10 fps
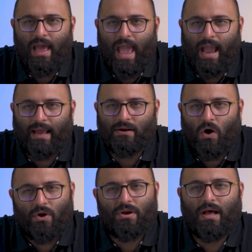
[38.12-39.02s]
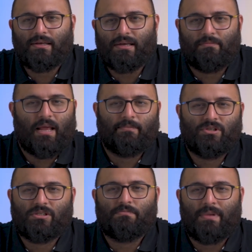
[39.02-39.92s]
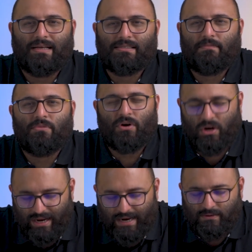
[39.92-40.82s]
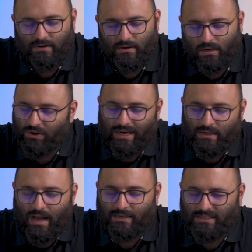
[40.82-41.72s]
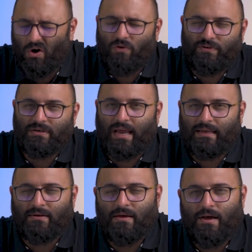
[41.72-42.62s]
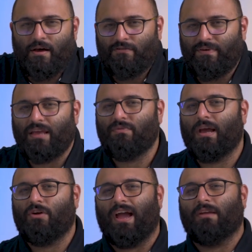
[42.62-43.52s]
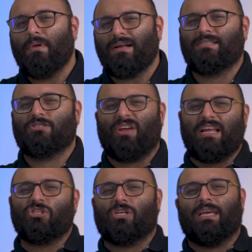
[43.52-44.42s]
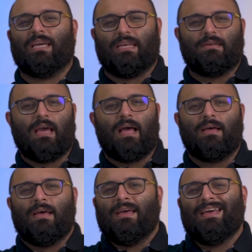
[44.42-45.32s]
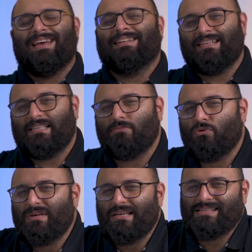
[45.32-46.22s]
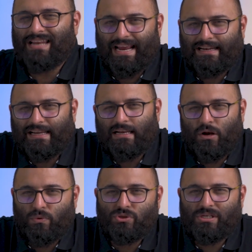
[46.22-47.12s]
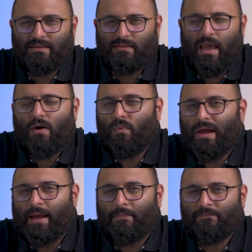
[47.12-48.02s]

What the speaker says: And Honda sometimes just makes some great cars. They often get it very, very right. But strangely, in India, they seem to be slightly losing their way.